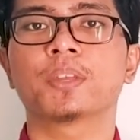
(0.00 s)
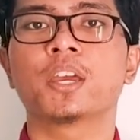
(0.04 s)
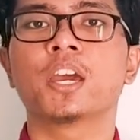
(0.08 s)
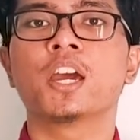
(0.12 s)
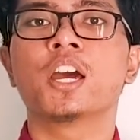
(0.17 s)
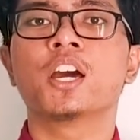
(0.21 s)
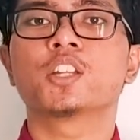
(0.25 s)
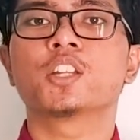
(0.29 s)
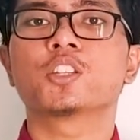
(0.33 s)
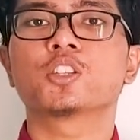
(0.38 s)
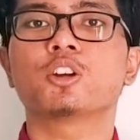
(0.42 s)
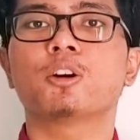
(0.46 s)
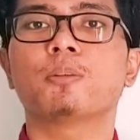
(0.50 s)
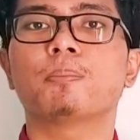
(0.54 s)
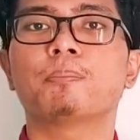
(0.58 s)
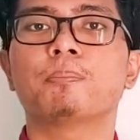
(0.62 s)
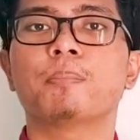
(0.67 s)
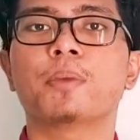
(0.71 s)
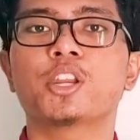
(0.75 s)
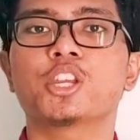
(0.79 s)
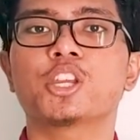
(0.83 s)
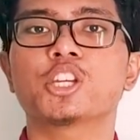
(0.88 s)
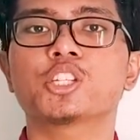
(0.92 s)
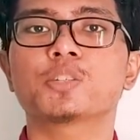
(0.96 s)
Top
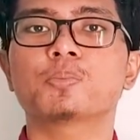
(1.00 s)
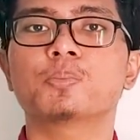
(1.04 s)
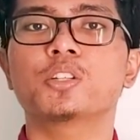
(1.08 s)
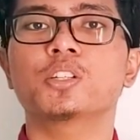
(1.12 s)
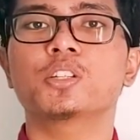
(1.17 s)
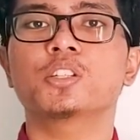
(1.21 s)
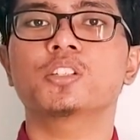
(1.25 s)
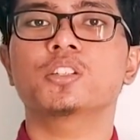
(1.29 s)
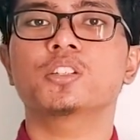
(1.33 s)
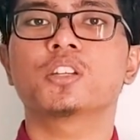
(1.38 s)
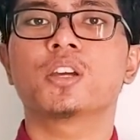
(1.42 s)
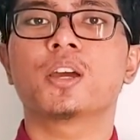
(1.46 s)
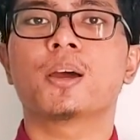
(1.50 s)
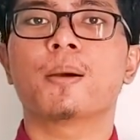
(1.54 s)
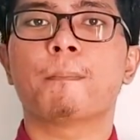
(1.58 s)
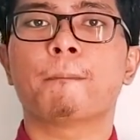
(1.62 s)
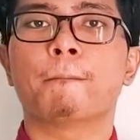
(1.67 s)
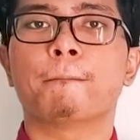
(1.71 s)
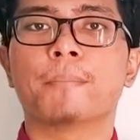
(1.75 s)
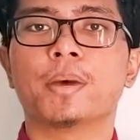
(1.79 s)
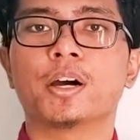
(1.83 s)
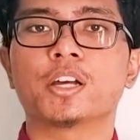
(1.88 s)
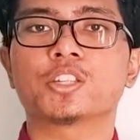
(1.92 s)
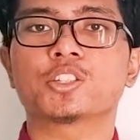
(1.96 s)
management
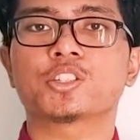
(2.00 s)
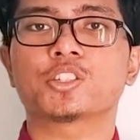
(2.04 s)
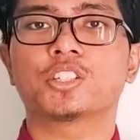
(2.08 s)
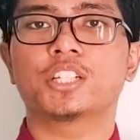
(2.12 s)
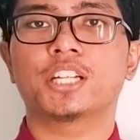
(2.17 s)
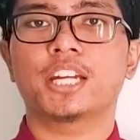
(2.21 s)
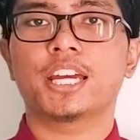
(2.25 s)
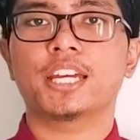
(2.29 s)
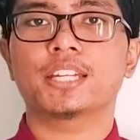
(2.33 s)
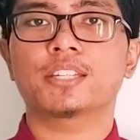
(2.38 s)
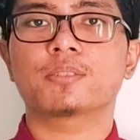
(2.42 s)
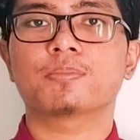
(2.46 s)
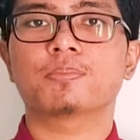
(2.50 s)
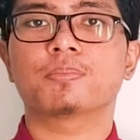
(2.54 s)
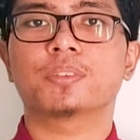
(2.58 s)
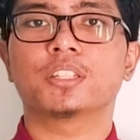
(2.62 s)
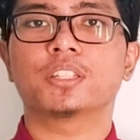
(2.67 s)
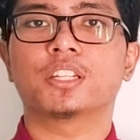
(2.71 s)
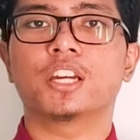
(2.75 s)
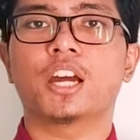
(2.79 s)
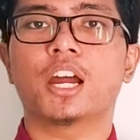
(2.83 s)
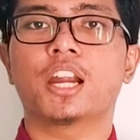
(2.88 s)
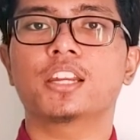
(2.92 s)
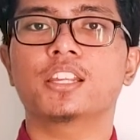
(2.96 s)
must grasp the
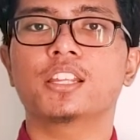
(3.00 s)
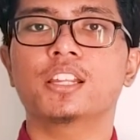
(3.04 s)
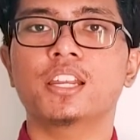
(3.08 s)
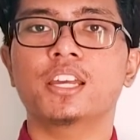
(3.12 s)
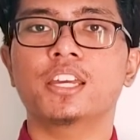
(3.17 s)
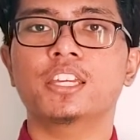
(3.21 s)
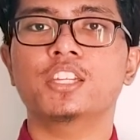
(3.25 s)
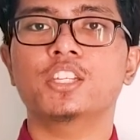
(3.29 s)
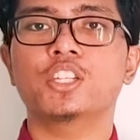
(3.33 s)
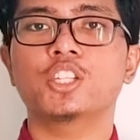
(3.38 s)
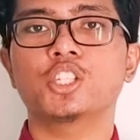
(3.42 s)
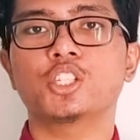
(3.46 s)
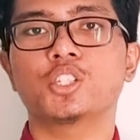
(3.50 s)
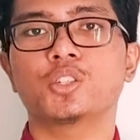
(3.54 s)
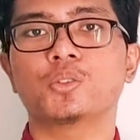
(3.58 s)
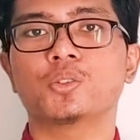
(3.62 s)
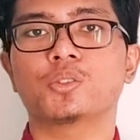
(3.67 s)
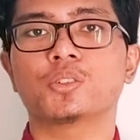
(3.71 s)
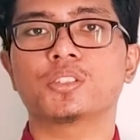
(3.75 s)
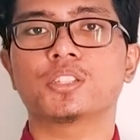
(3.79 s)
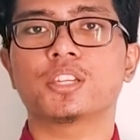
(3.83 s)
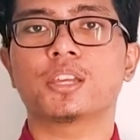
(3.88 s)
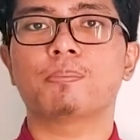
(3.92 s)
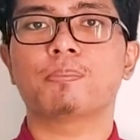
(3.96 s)
underlying issues
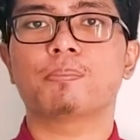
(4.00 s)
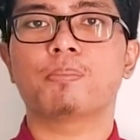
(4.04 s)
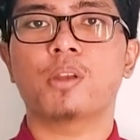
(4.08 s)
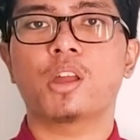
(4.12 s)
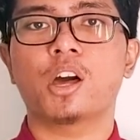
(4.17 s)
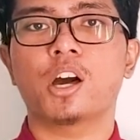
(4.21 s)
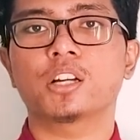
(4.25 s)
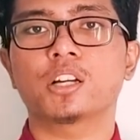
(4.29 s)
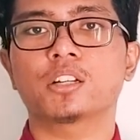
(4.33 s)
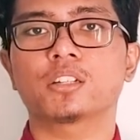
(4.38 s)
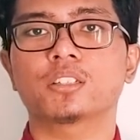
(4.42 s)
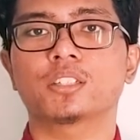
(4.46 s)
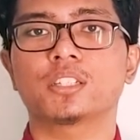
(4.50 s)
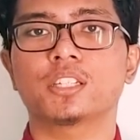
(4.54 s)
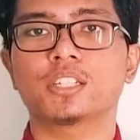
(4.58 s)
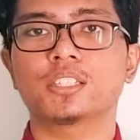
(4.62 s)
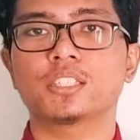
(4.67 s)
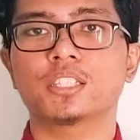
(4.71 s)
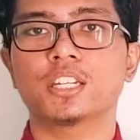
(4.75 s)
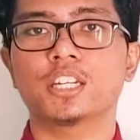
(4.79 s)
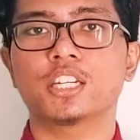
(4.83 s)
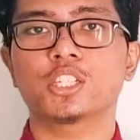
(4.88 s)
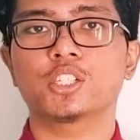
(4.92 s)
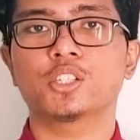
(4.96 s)
that plague data
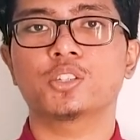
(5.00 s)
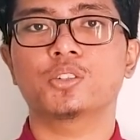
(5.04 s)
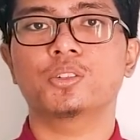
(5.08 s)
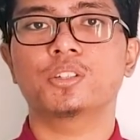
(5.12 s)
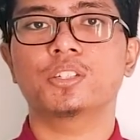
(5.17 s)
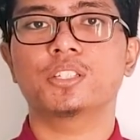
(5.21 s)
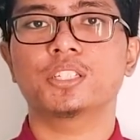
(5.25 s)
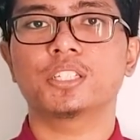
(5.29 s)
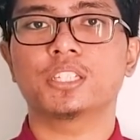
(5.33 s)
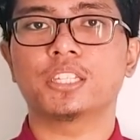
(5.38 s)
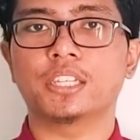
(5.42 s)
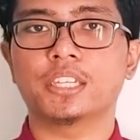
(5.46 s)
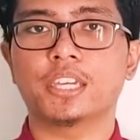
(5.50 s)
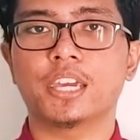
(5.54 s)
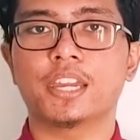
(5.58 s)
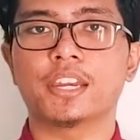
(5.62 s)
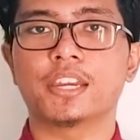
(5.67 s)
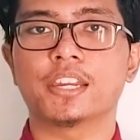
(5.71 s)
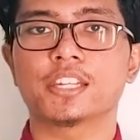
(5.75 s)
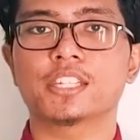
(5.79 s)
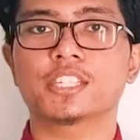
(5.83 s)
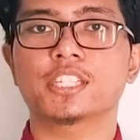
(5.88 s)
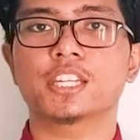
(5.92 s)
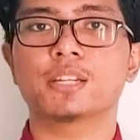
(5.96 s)
accuracy and
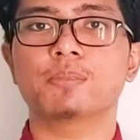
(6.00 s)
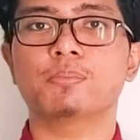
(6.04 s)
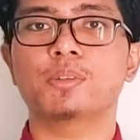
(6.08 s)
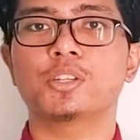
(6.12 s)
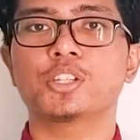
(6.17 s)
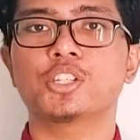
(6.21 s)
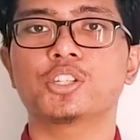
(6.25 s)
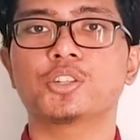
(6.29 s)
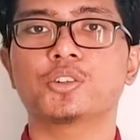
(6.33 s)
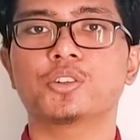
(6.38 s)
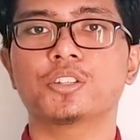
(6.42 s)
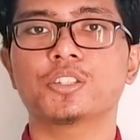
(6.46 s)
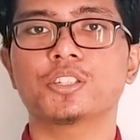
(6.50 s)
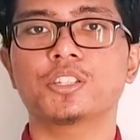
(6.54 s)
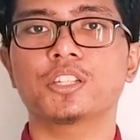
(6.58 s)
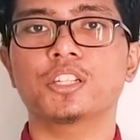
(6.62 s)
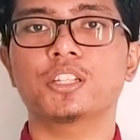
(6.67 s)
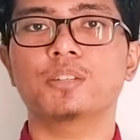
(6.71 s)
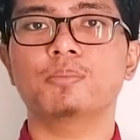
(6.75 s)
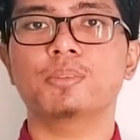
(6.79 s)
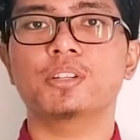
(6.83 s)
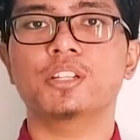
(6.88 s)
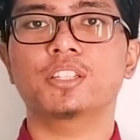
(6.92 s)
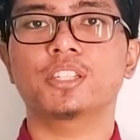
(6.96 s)
establish reasonable
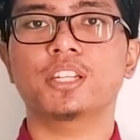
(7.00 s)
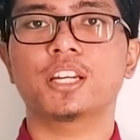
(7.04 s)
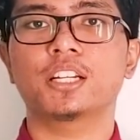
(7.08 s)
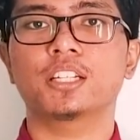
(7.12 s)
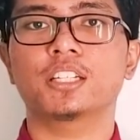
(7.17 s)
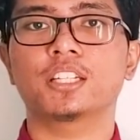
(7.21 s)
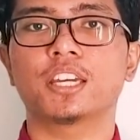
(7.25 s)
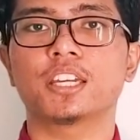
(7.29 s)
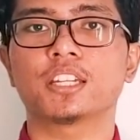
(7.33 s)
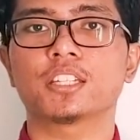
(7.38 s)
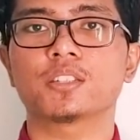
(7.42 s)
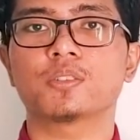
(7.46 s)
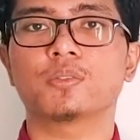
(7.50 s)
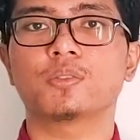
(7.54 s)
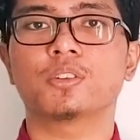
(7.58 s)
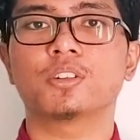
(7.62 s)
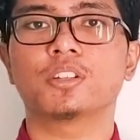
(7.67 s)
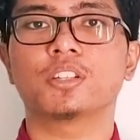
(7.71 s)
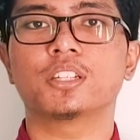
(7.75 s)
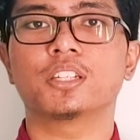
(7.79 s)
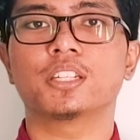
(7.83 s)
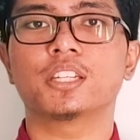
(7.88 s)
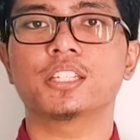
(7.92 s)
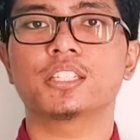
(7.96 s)
targets for the
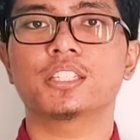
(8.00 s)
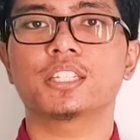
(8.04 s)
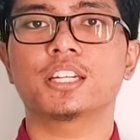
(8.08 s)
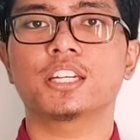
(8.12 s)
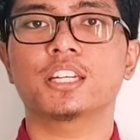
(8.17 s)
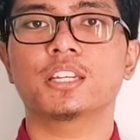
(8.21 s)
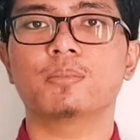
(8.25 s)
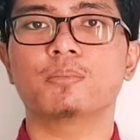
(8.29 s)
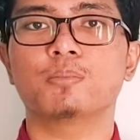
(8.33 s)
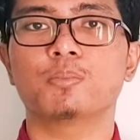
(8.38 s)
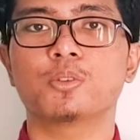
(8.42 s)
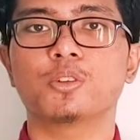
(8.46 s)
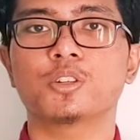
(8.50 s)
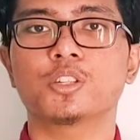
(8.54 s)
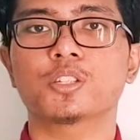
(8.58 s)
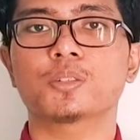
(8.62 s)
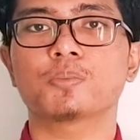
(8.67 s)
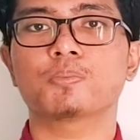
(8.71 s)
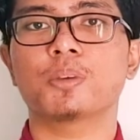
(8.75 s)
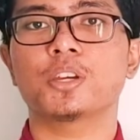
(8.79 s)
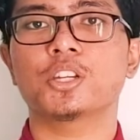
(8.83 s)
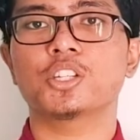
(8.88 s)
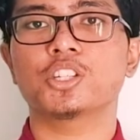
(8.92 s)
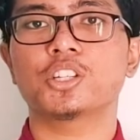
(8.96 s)
data input
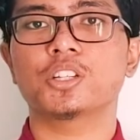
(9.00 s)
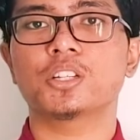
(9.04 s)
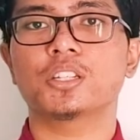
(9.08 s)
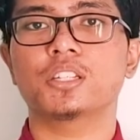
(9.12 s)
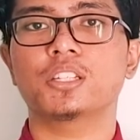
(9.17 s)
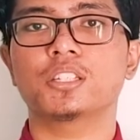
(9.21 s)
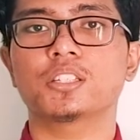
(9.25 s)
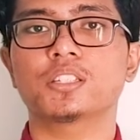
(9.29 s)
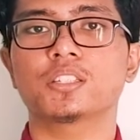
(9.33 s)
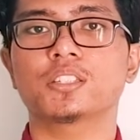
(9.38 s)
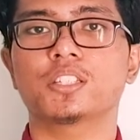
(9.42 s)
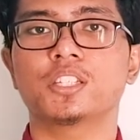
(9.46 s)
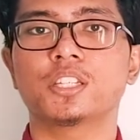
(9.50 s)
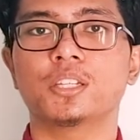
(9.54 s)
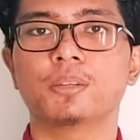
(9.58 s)
specialist team.